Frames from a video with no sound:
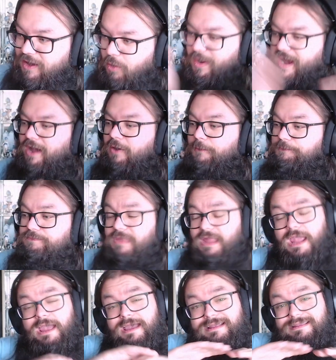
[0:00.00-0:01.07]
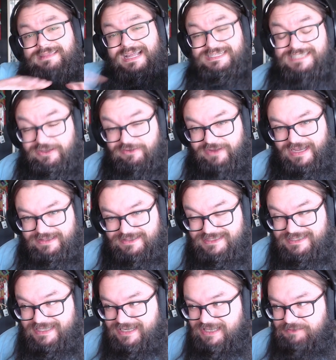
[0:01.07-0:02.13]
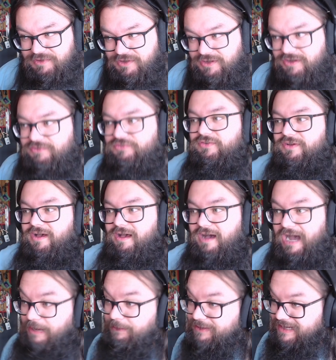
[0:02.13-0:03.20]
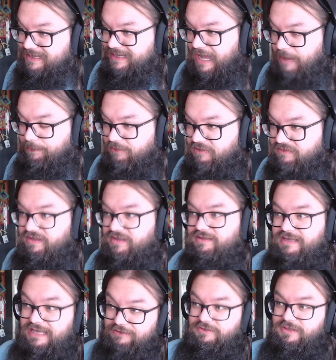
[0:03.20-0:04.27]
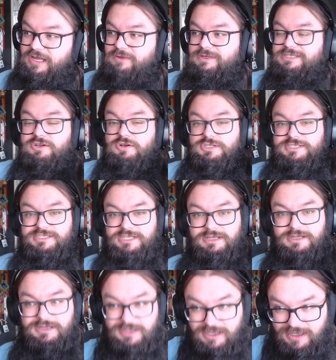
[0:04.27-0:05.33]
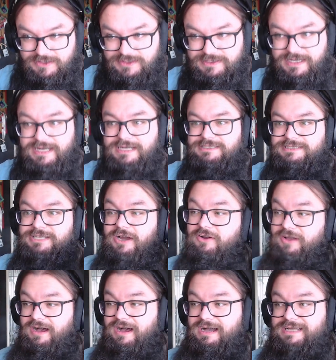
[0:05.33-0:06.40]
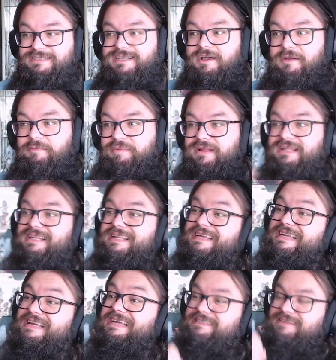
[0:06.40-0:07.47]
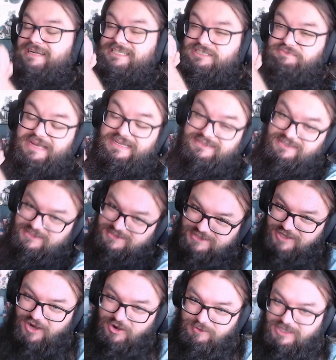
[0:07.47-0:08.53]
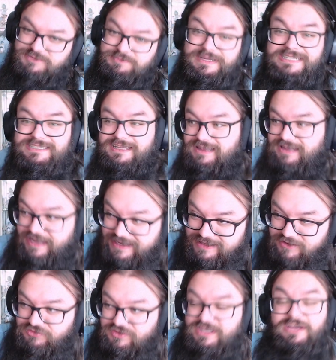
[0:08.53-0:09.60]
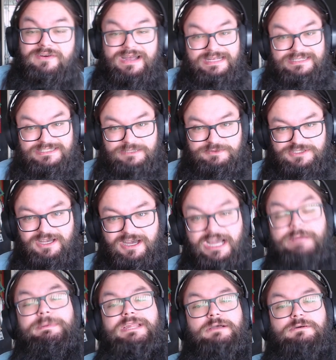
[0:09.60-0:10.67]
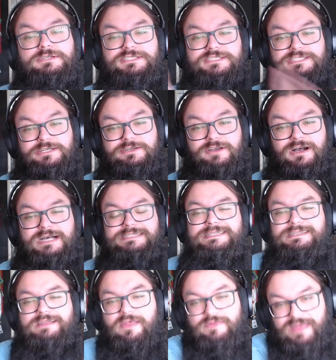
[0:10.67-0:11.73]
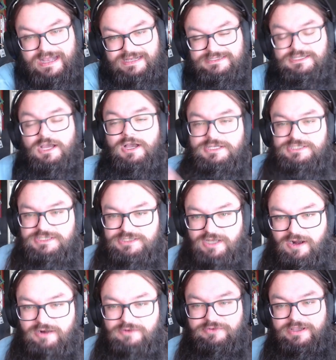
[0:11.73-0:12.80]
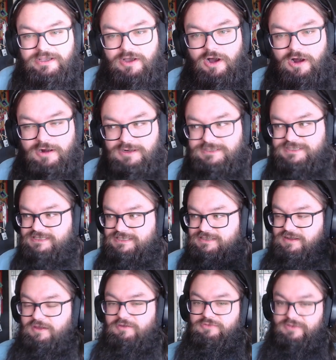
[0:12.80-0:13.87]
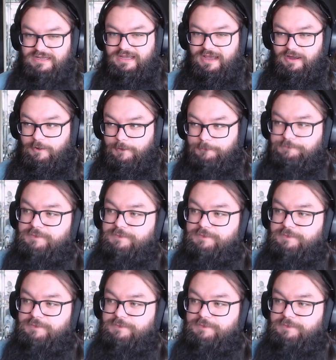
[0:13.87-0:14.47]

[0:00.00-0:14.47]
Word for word: Well, that's how you get the secret booth. I'm really happy with it, even though it costs a lot. So guys, please, I spent so much. Please like this video and subscribe, and I will see you guys in the next Starving Artist video.